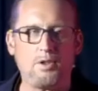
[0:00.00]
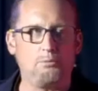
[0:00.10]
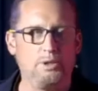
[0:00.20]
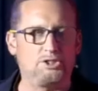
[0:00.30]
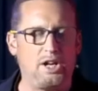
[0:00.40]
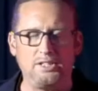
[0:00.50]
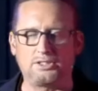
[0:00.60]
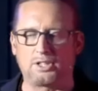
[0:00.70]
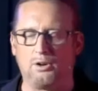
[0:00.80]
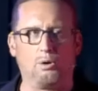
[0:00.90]
We change
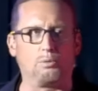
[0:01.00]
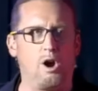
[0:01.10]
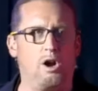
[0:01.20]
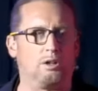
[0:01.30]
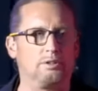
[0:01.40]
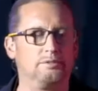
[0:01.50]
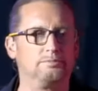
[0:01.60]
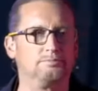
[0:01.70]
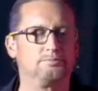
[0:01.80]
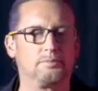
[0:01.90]
the whole world.
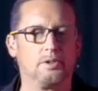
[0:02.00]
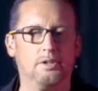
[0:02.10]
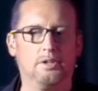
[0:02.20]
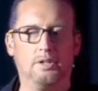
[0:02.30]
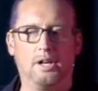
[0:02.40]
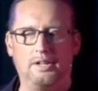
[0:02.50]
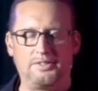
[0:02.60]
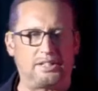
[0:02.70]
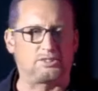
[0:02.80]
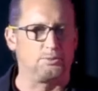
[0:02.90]
And
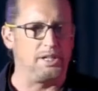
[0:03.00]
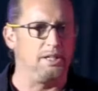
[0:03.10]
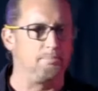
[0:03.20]
that's really